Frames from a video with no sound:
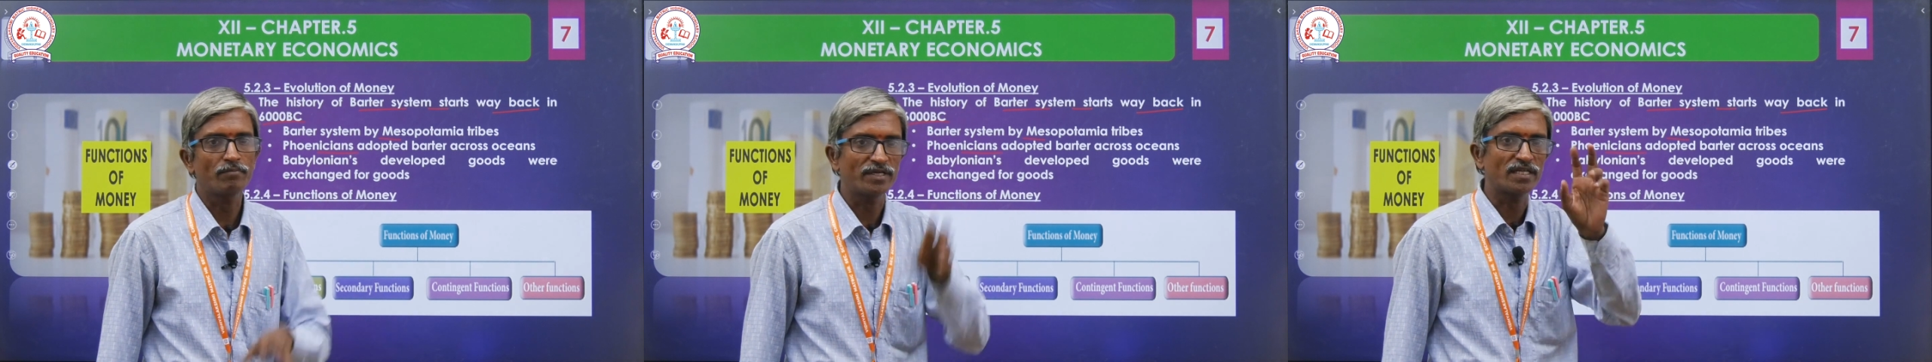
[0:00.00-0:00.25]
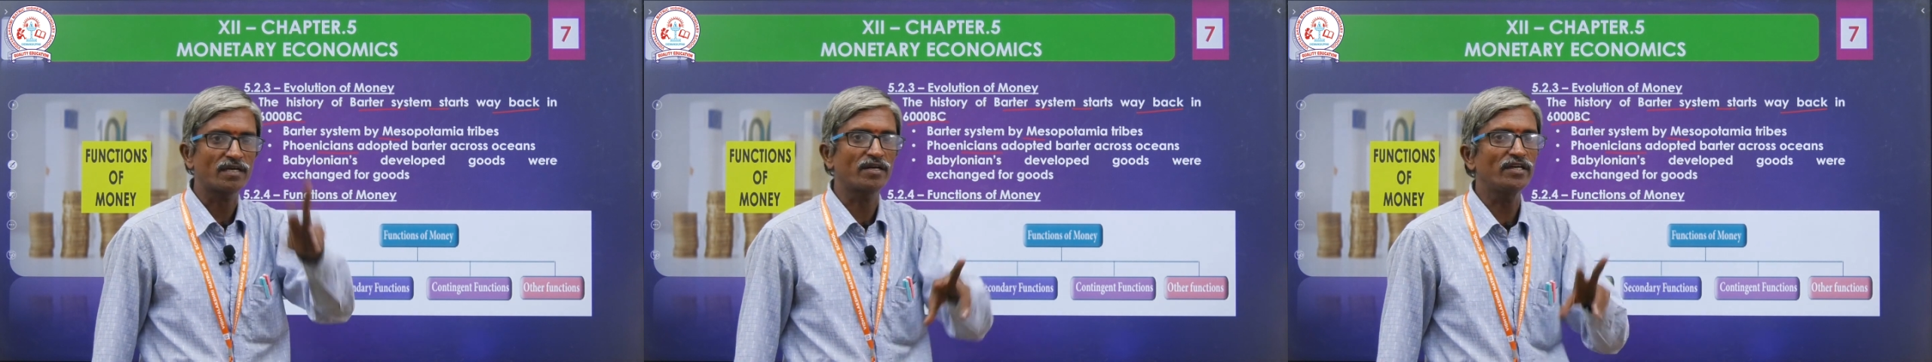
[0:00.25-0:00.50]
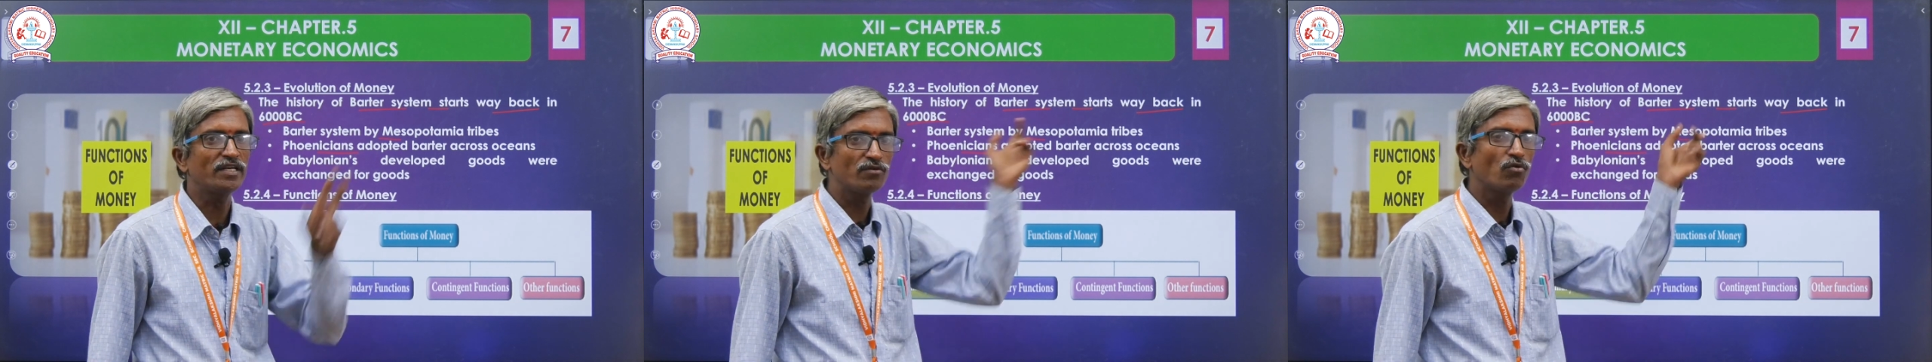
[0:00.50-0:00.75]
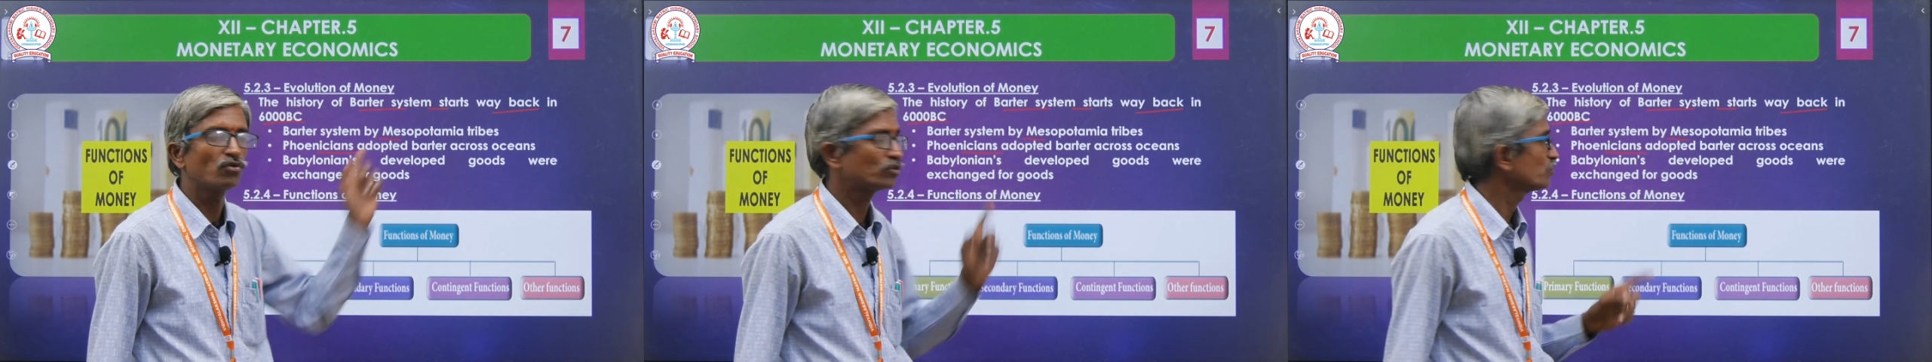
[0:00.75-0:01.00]
but the credit
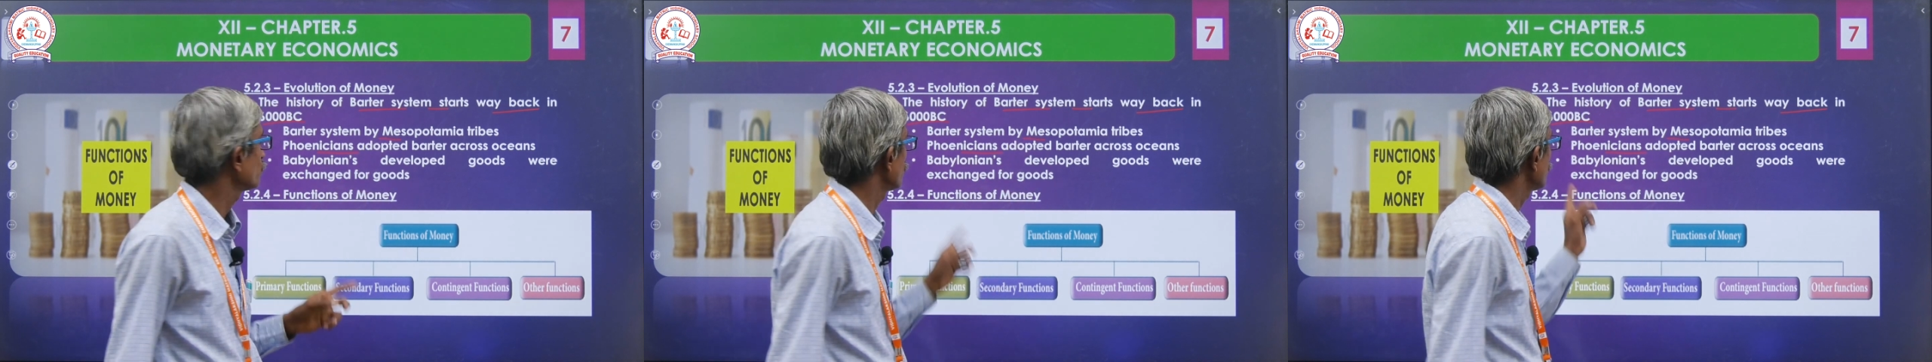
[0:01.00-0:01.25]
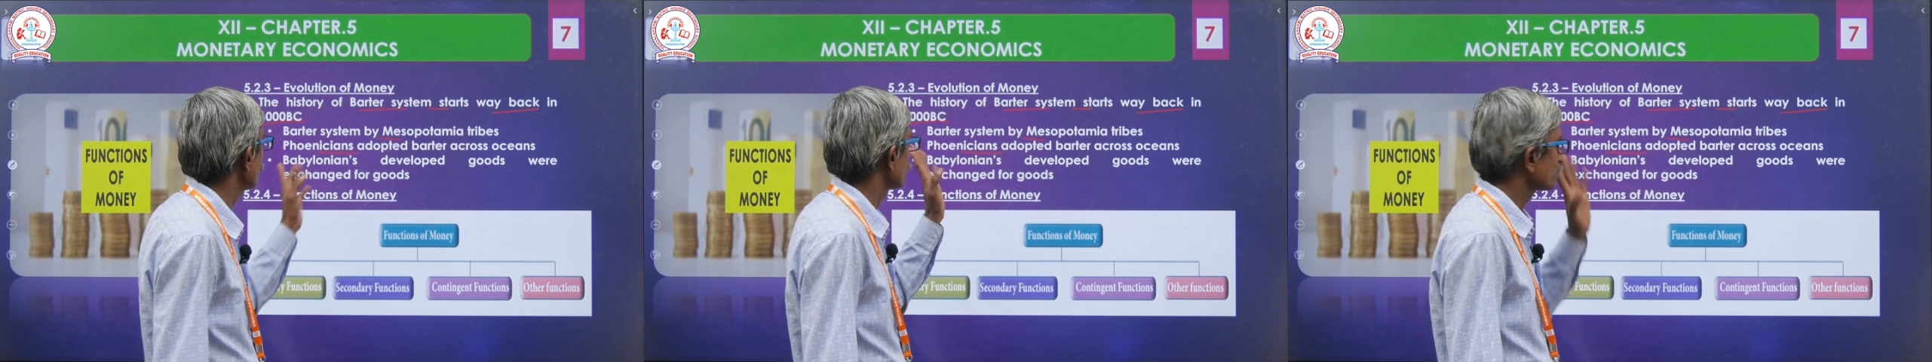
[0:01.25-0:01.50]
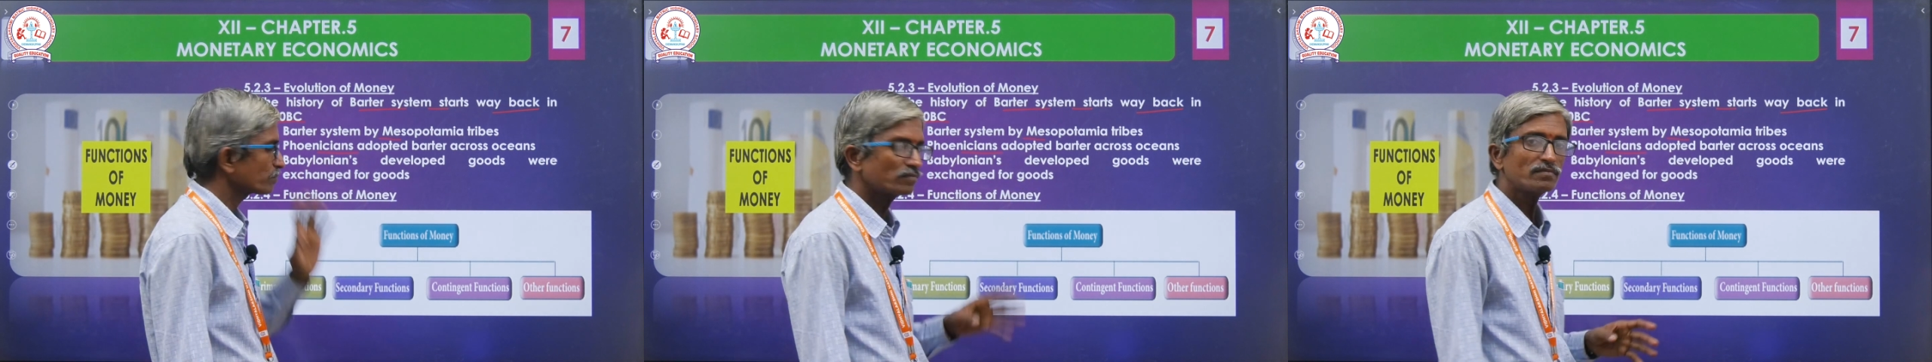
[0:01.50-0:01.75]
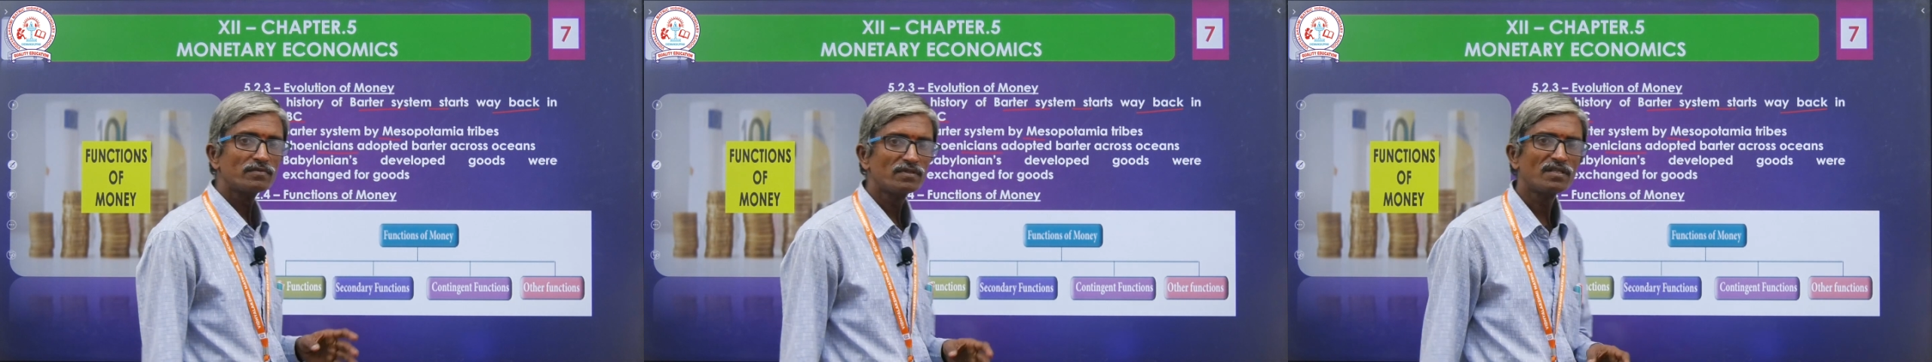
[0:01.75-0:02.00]
goes to
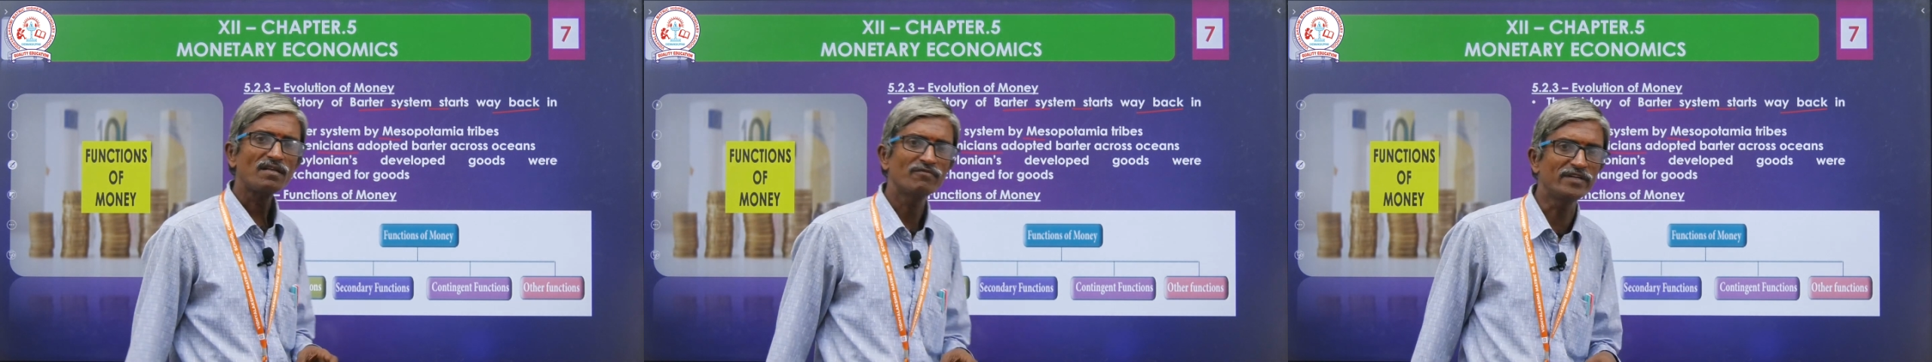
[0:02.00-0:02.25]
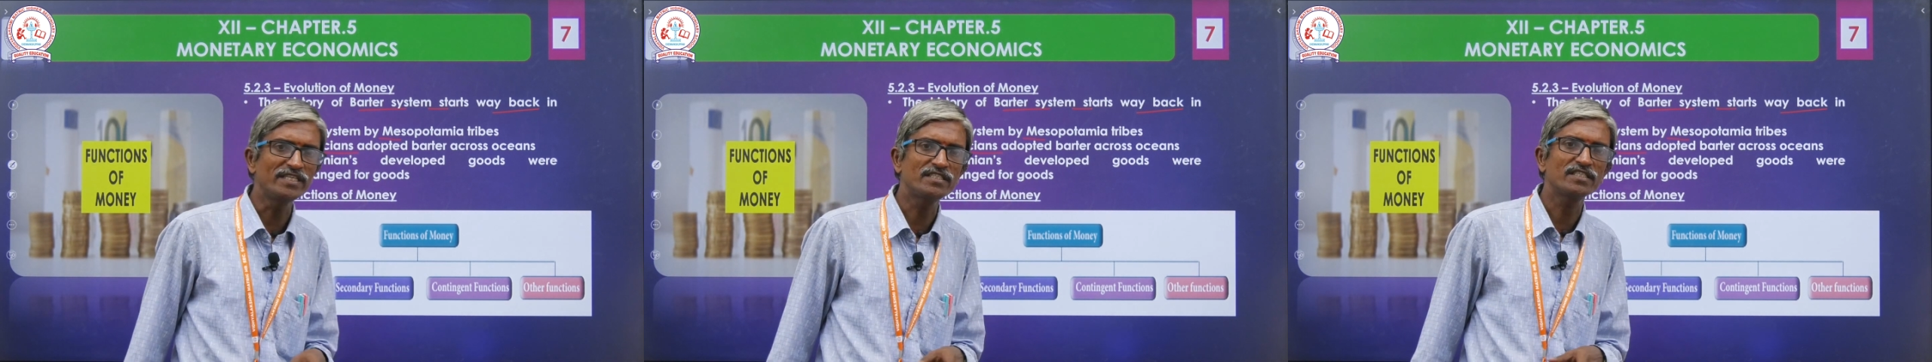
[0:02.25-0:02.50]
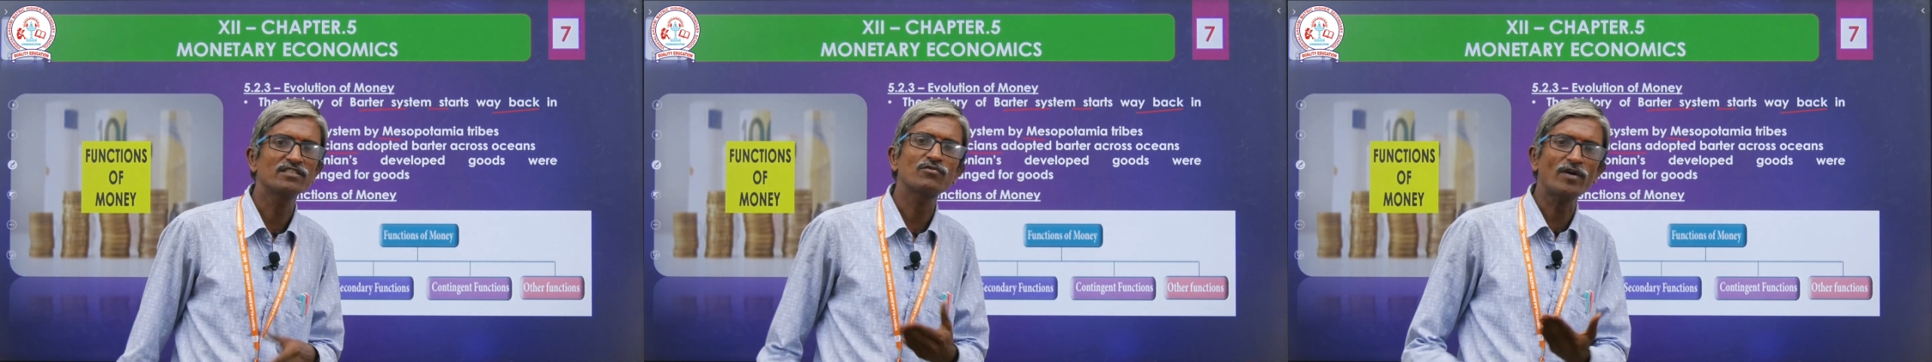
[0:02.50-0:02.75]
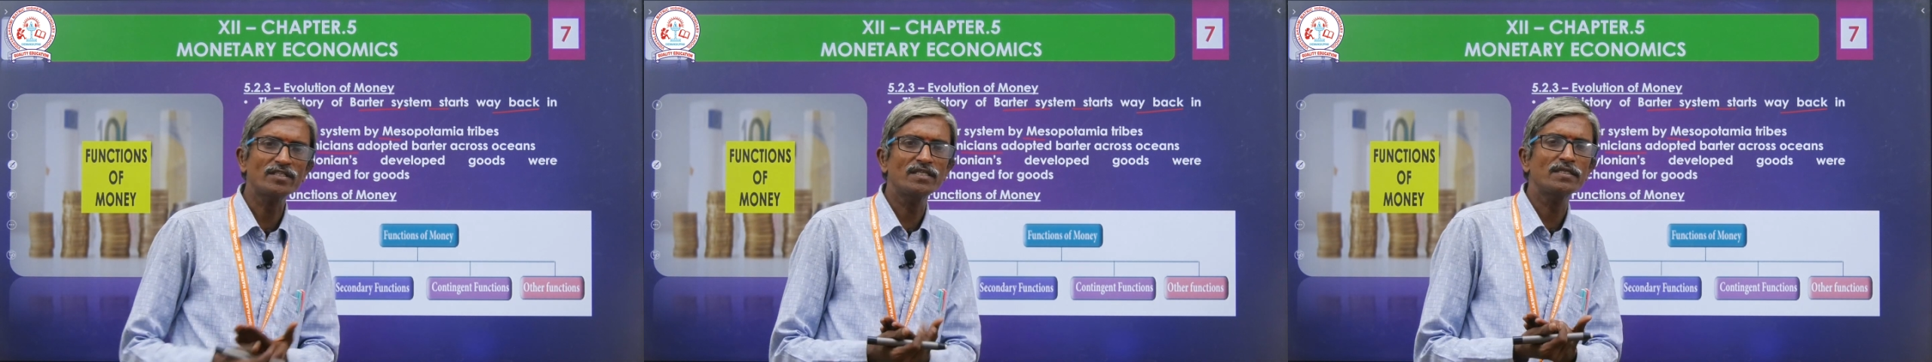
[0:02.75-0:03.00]
Phoenicians.
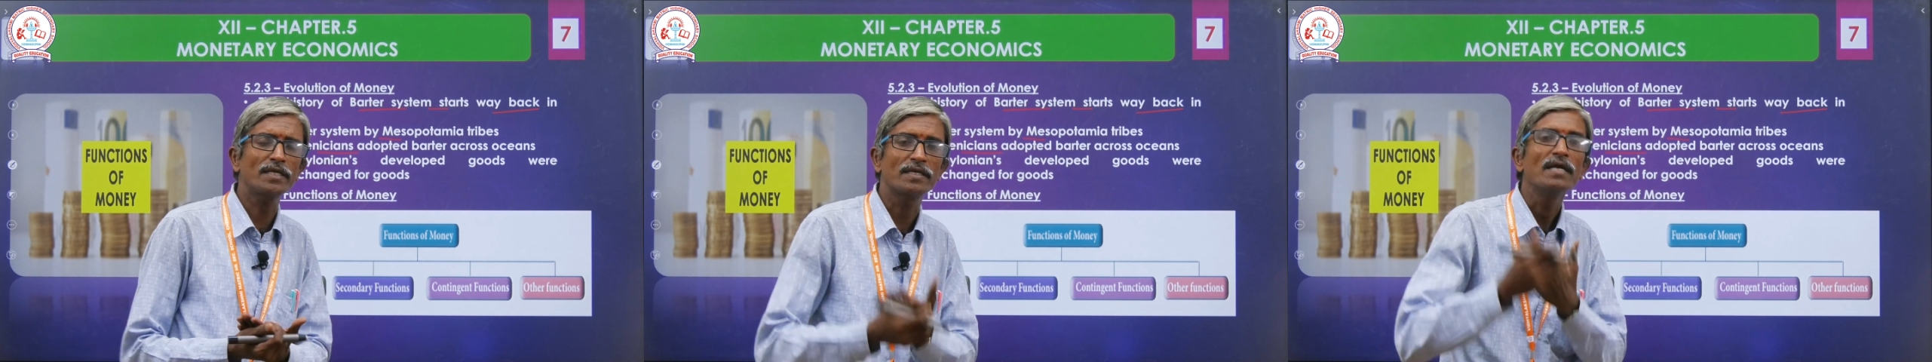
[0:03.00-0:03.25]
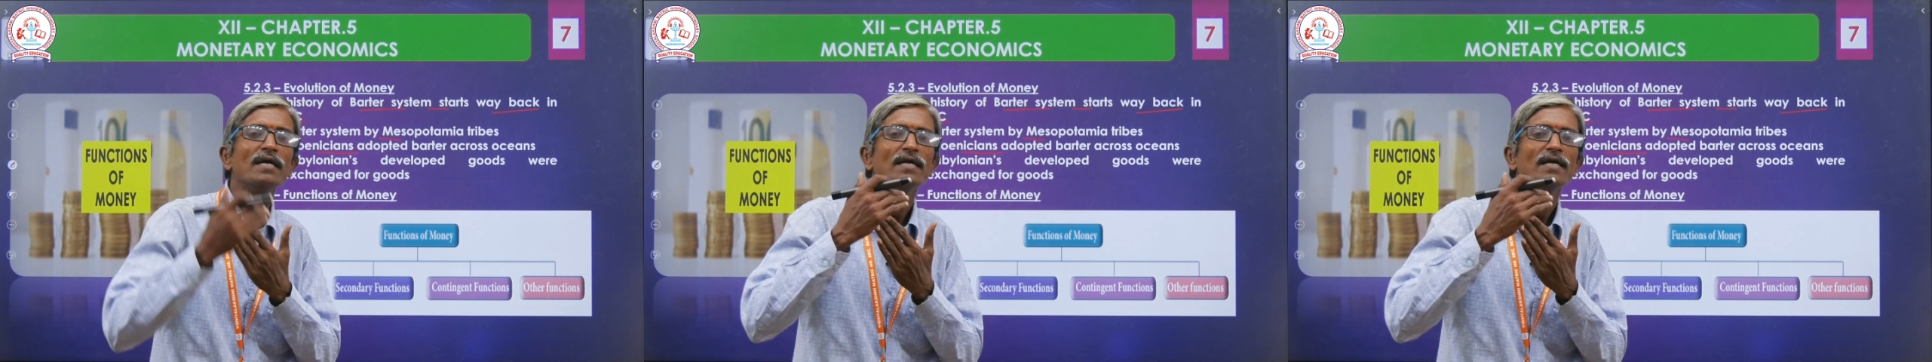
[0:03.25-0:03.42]
What they did?